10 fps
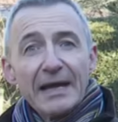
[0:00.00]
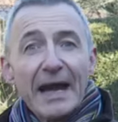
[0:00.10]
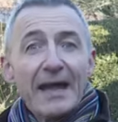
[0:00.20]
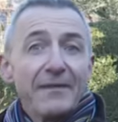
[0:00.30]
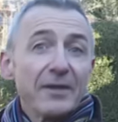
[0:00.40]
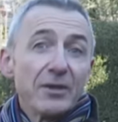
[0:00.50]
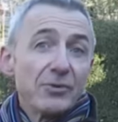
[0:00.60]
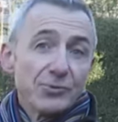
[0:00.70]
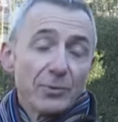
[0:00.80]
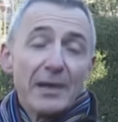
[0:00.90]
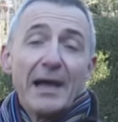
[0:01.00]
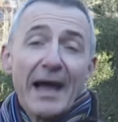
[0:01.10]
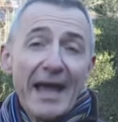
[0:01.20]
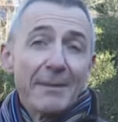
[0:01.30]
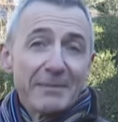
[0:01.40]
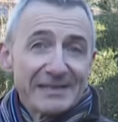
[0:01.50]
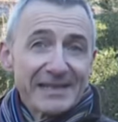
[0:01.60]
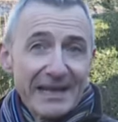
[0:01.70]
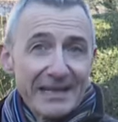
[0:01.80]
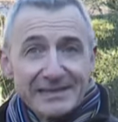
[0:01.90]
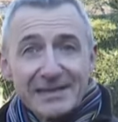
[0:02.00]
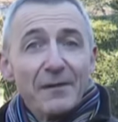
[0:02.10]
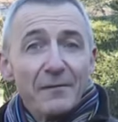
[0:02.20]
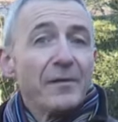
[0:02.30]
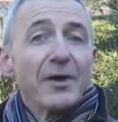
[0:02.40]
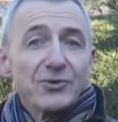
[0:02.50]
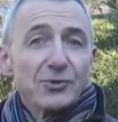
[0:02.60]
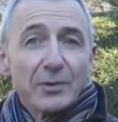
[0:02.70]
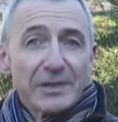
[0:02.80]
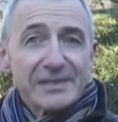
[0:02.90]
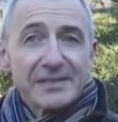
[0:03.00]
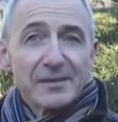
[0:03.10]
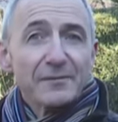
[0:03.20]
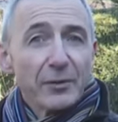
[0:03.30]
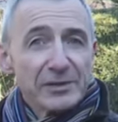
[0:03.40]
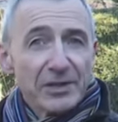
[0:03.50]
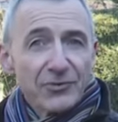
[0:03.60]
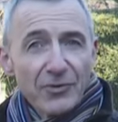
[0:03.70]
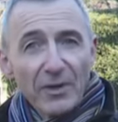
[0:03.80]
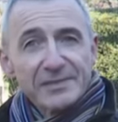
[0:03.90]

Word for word: and the usual Hey Mercedes virtual assistant voice control